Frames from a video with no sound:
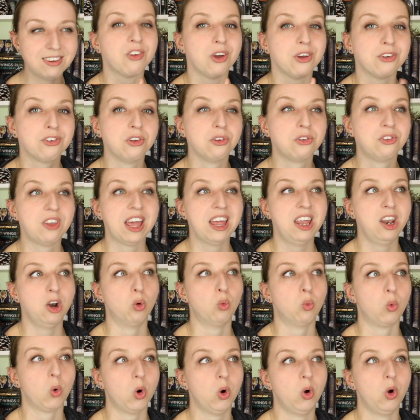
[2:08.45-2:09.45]
It's also set in a
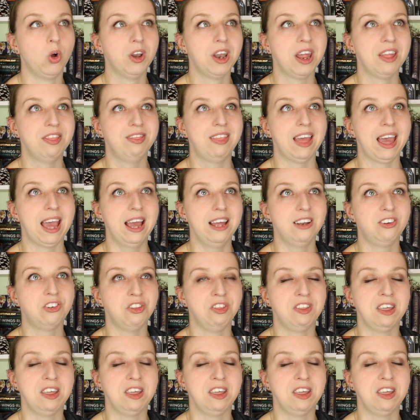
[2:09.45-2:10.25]
world that